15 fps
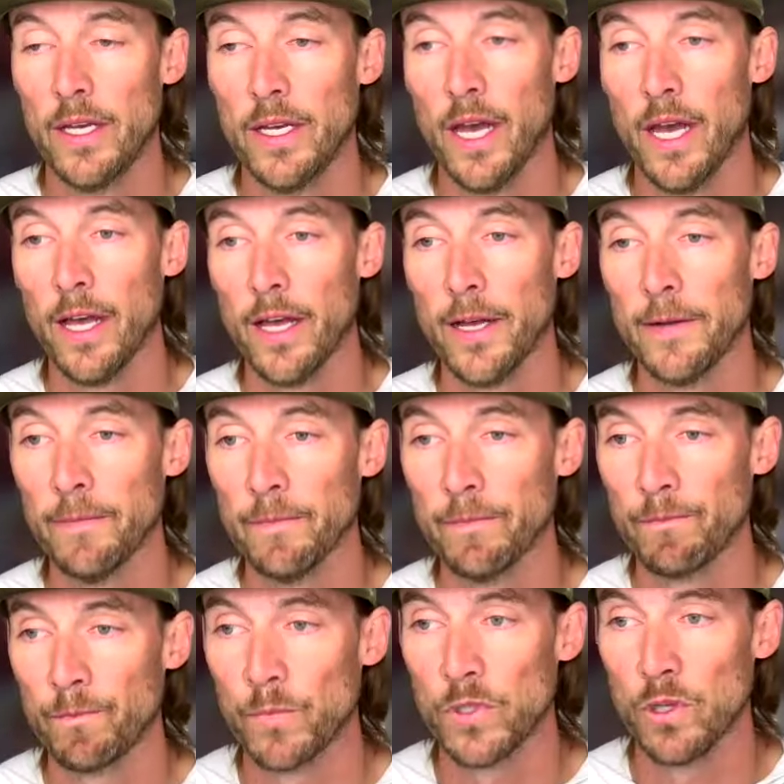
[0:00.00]

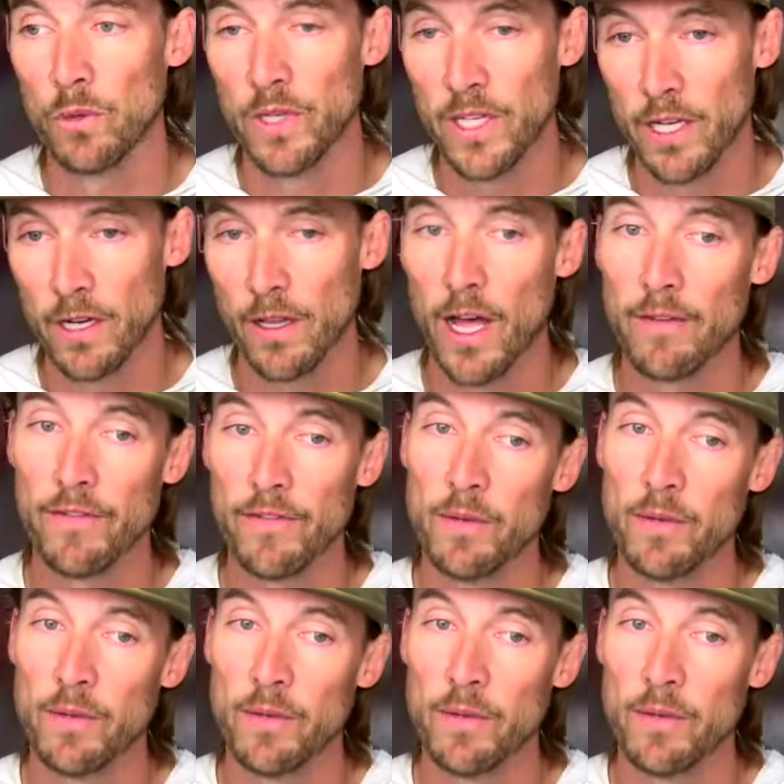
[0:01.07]
So we get a lot of